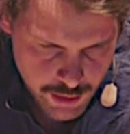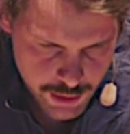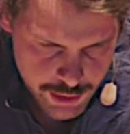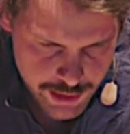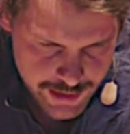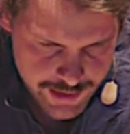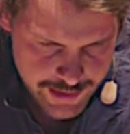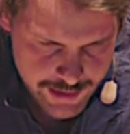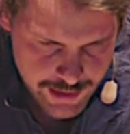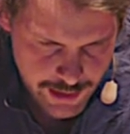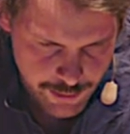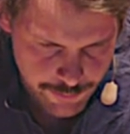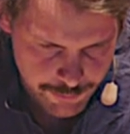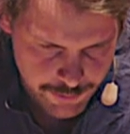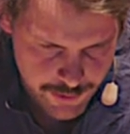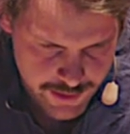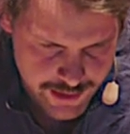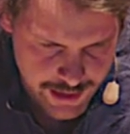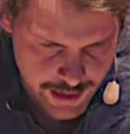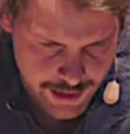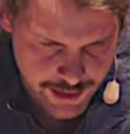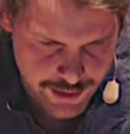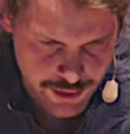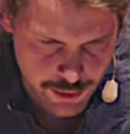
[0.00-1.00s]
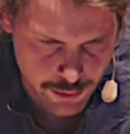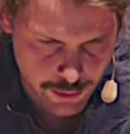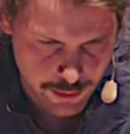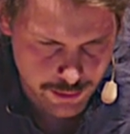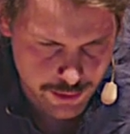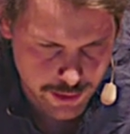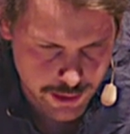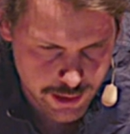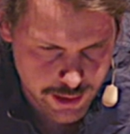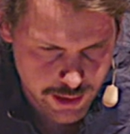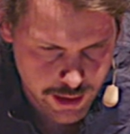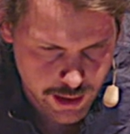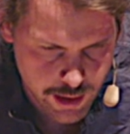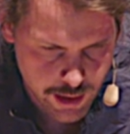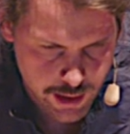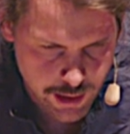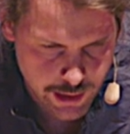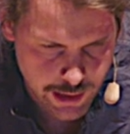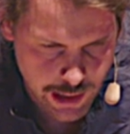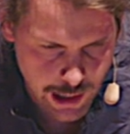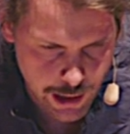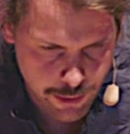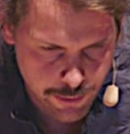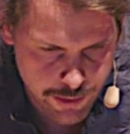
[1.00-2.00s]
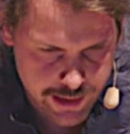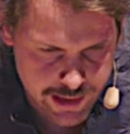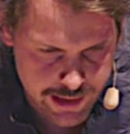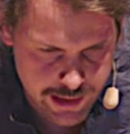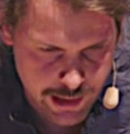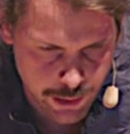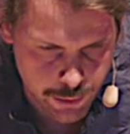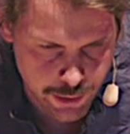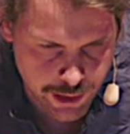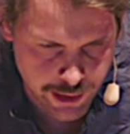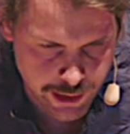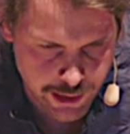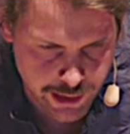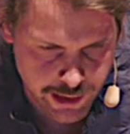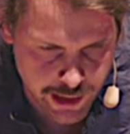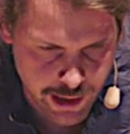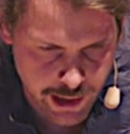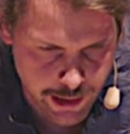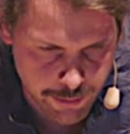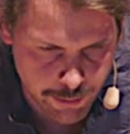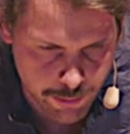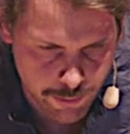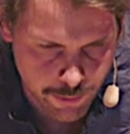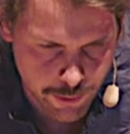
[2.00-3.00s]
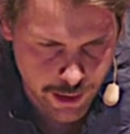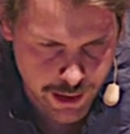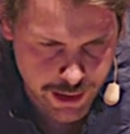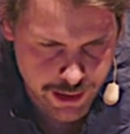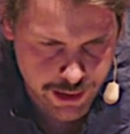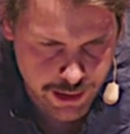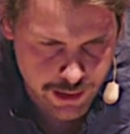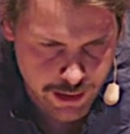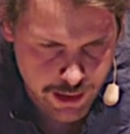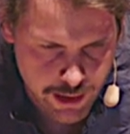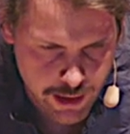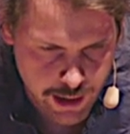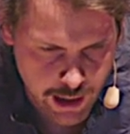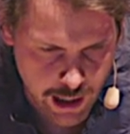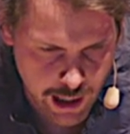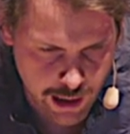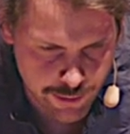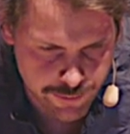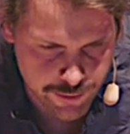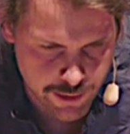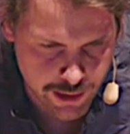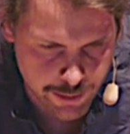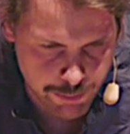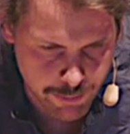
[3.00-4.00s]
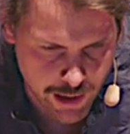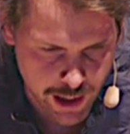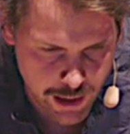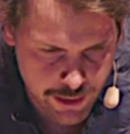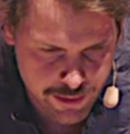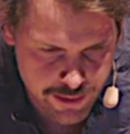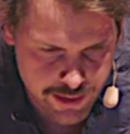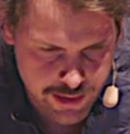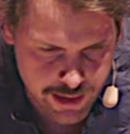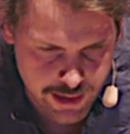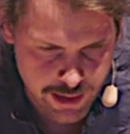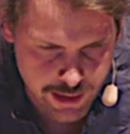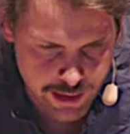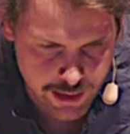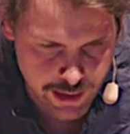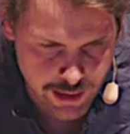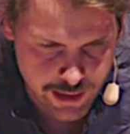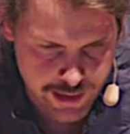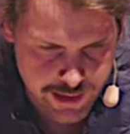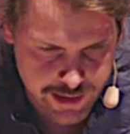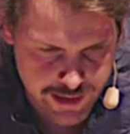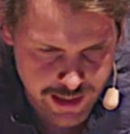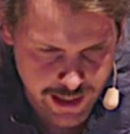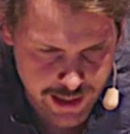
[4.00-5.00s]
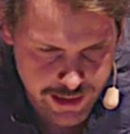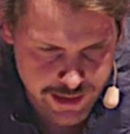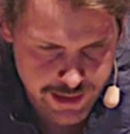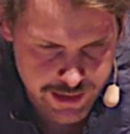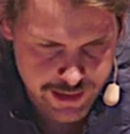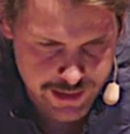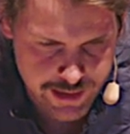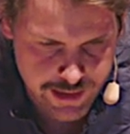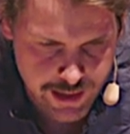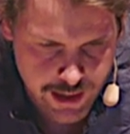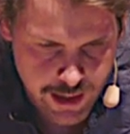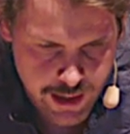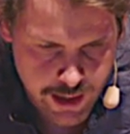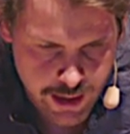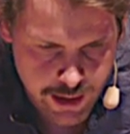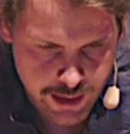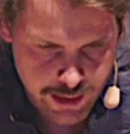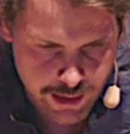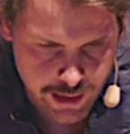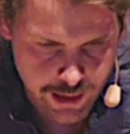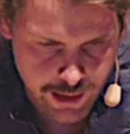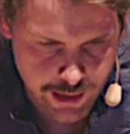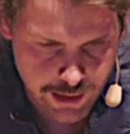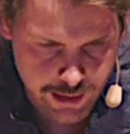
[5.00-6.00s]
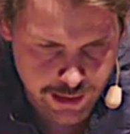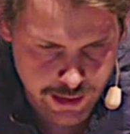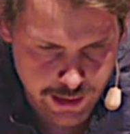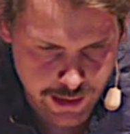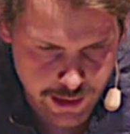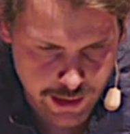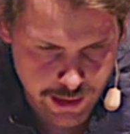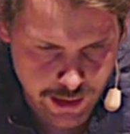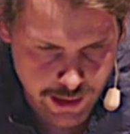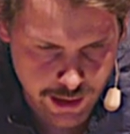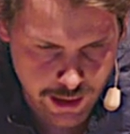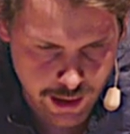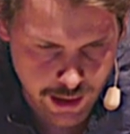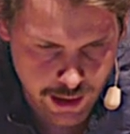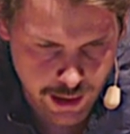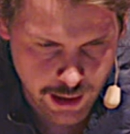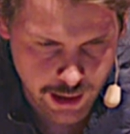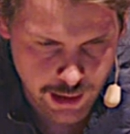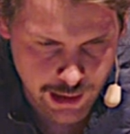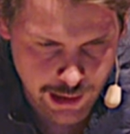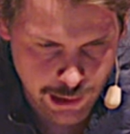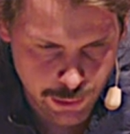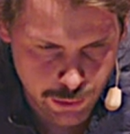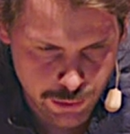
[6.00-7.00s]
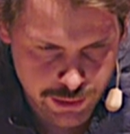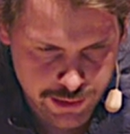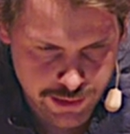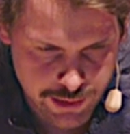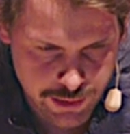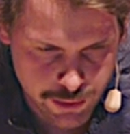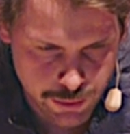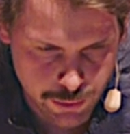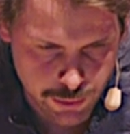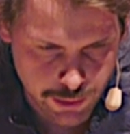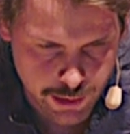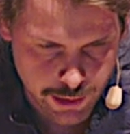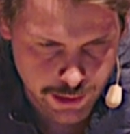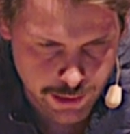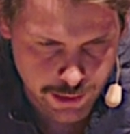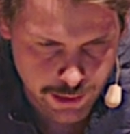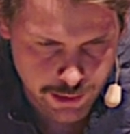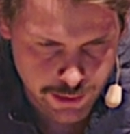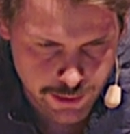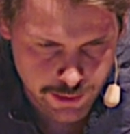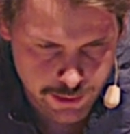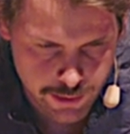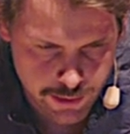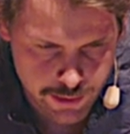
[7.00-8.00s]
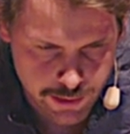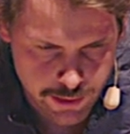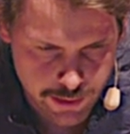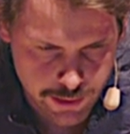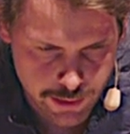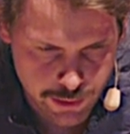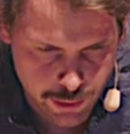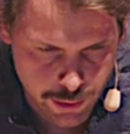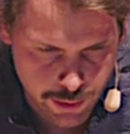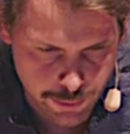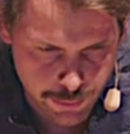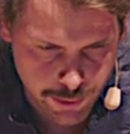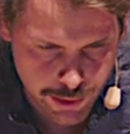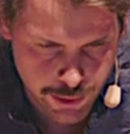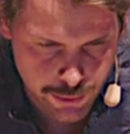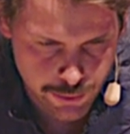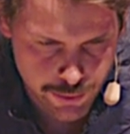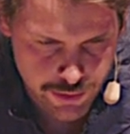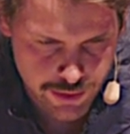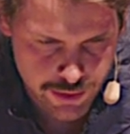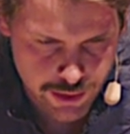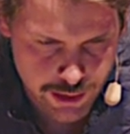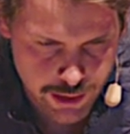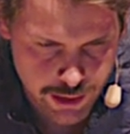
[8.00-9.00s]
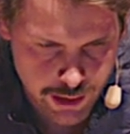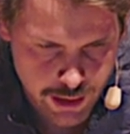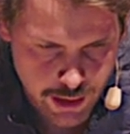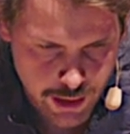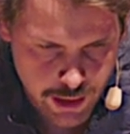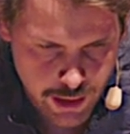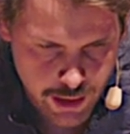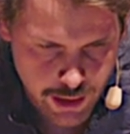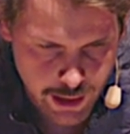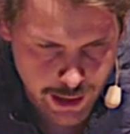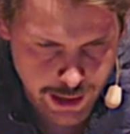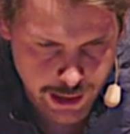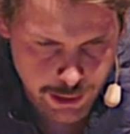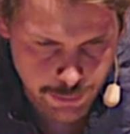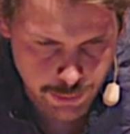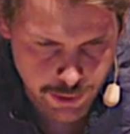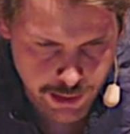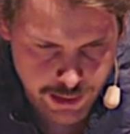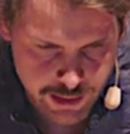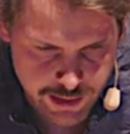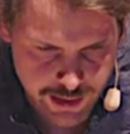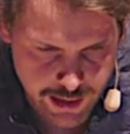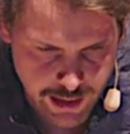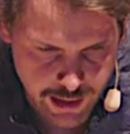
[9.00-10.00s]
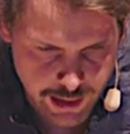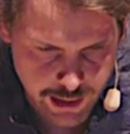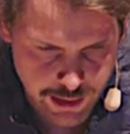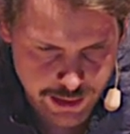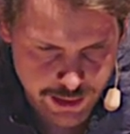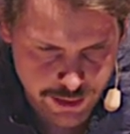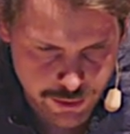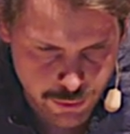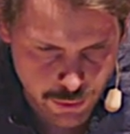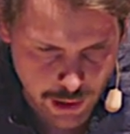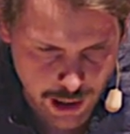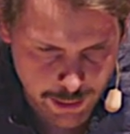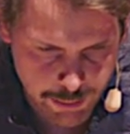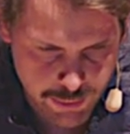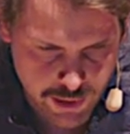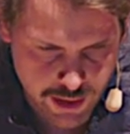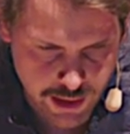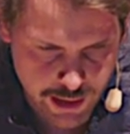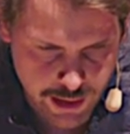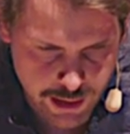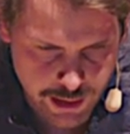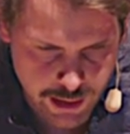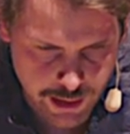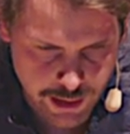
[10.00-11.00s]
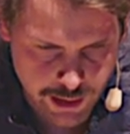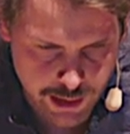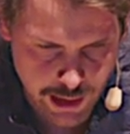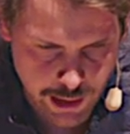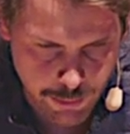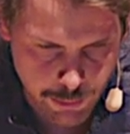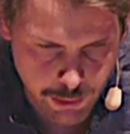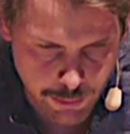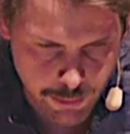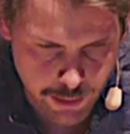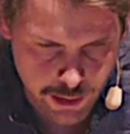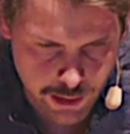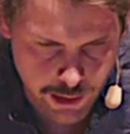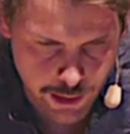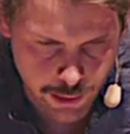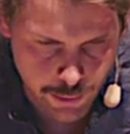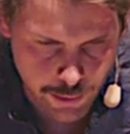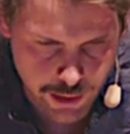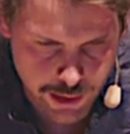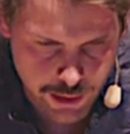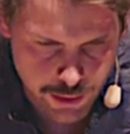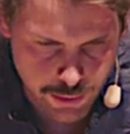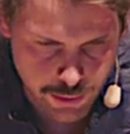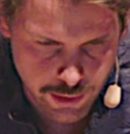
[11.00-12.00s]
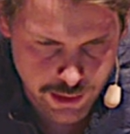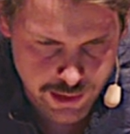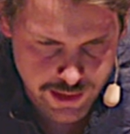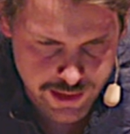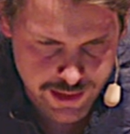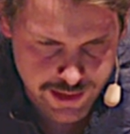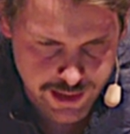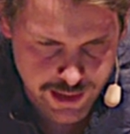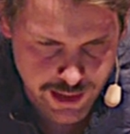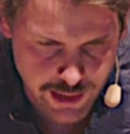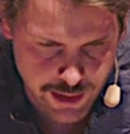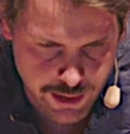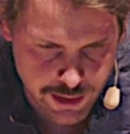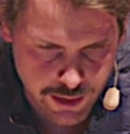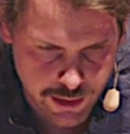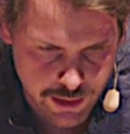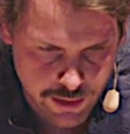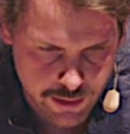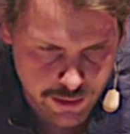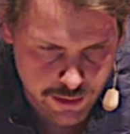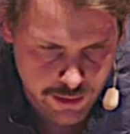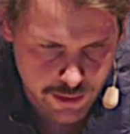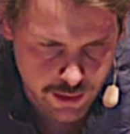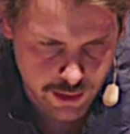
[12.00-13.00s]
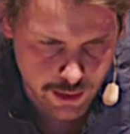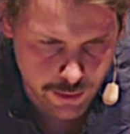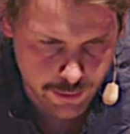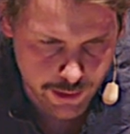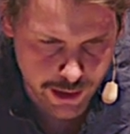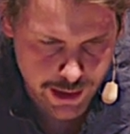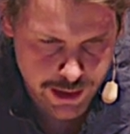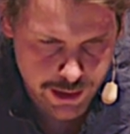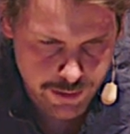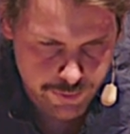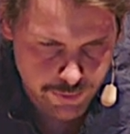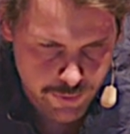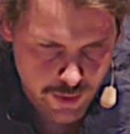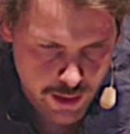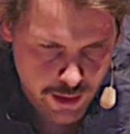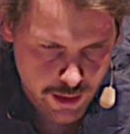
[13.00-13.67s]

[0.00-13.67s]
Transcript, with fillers: Just self.send. So now it's loading the game, right? After it mounts, it, it sends the, the uh, load to the, to the reducer, and it will tell it to update, and then we will go into this state, right?